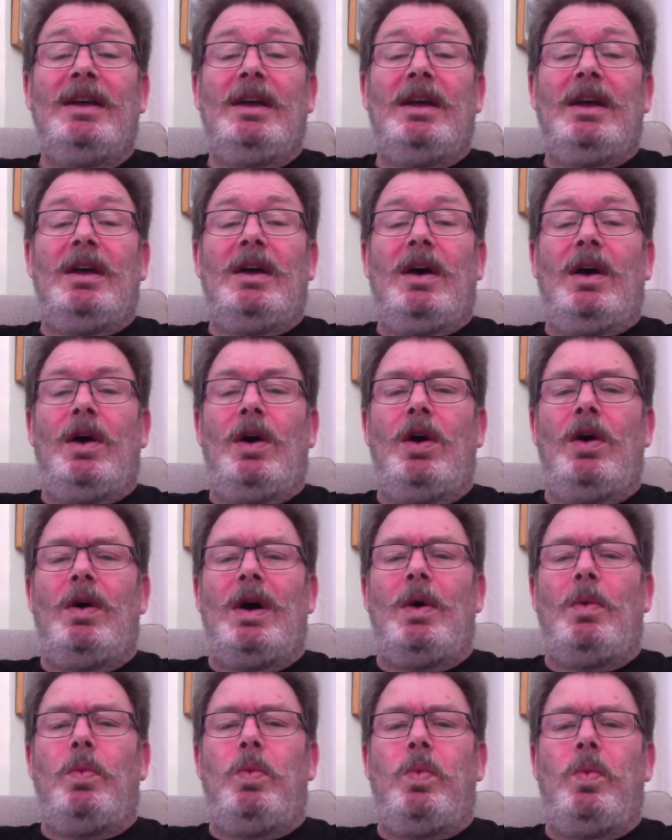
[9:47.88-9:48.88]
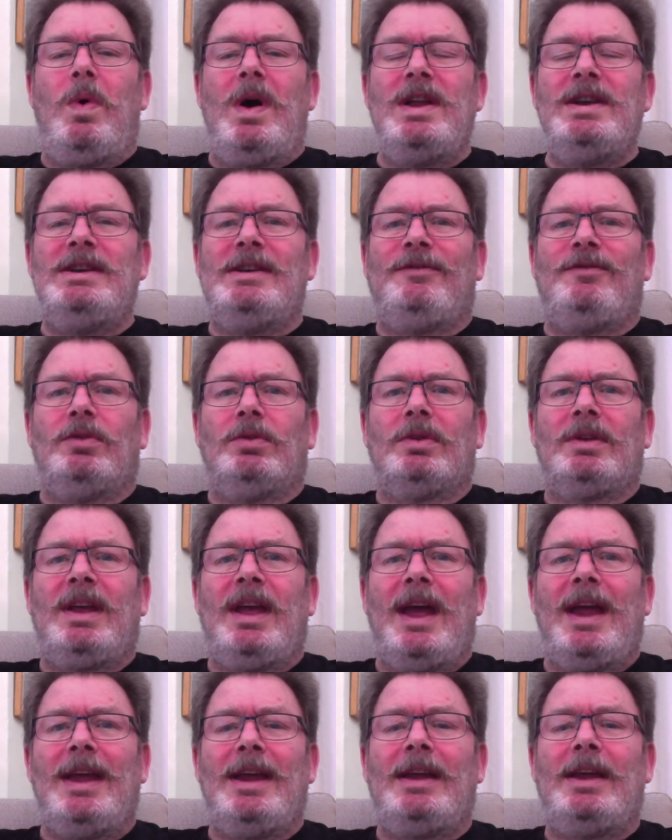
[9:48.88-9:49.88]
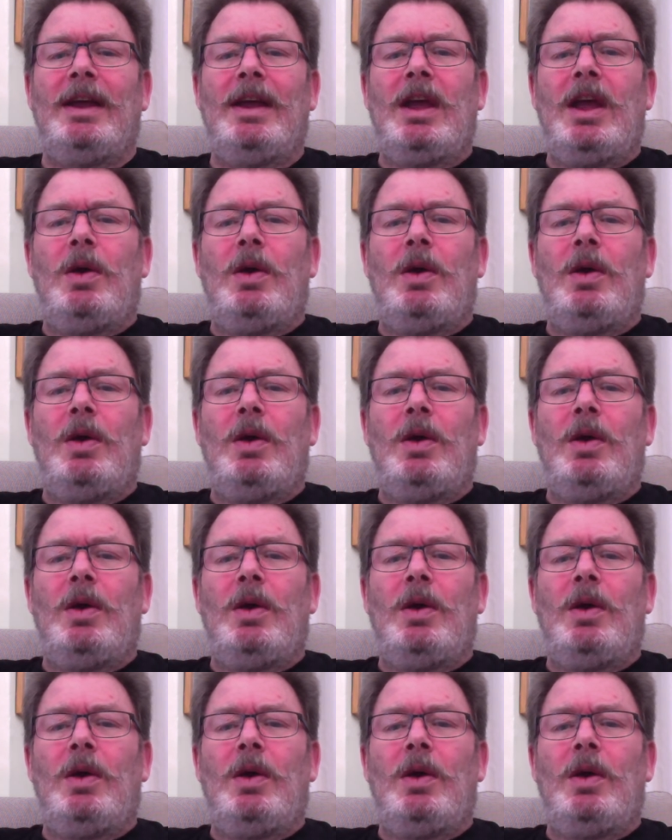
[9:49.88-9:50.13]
Oh, a wonderful cake,